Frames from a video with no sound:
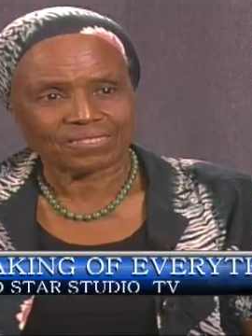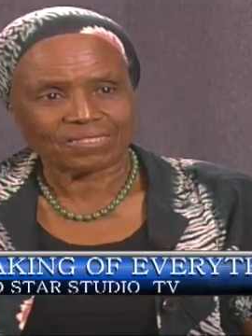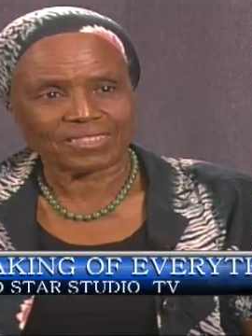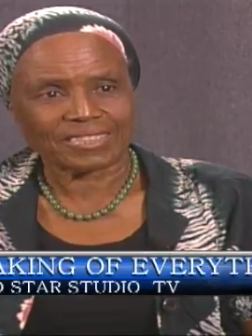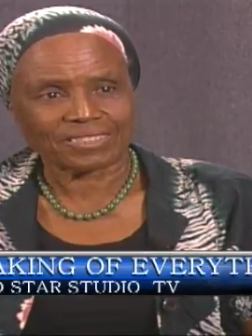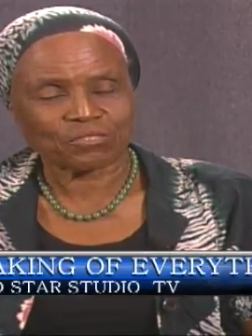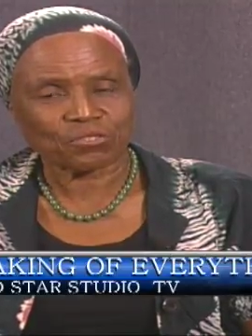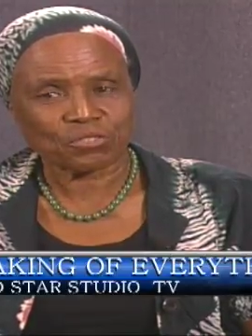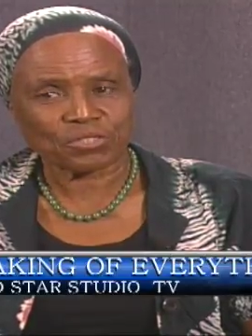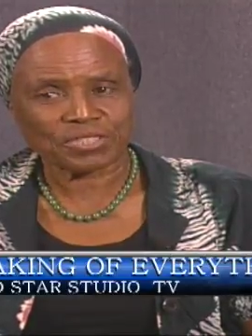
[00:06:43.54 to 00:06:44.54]
Right, of
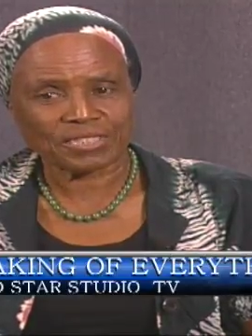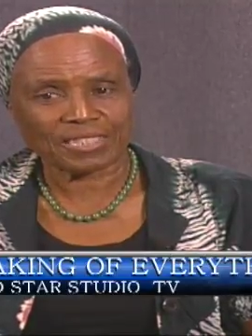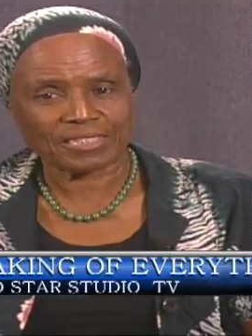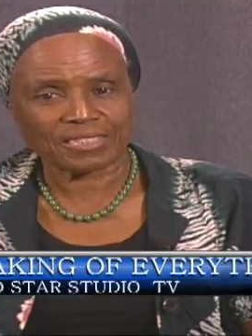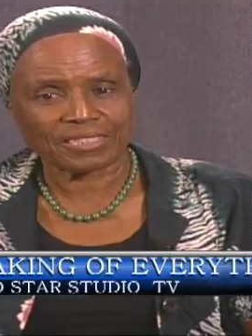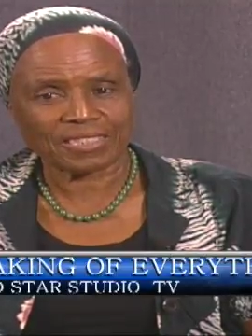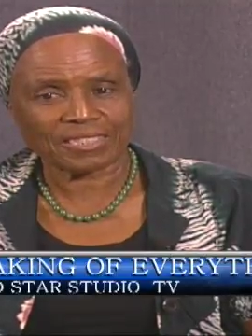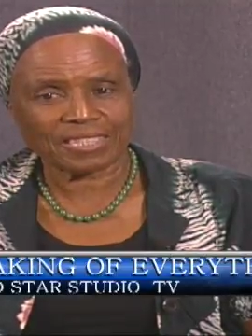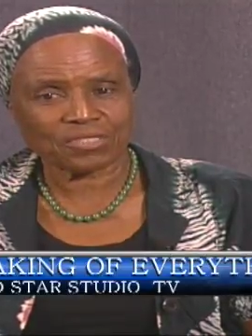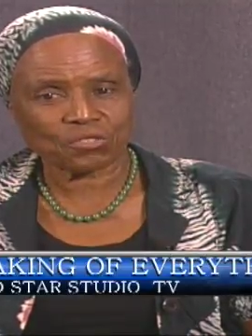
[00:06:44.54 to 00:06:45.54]
course, and that
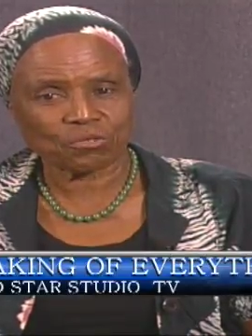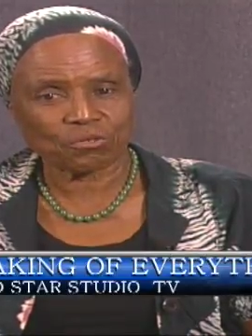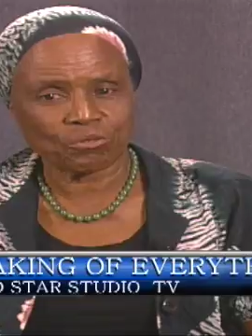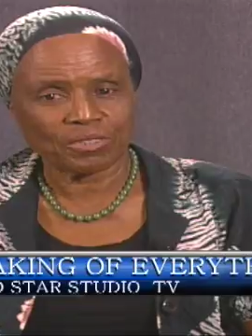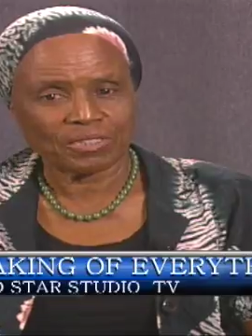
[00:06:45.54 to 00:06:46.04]
has to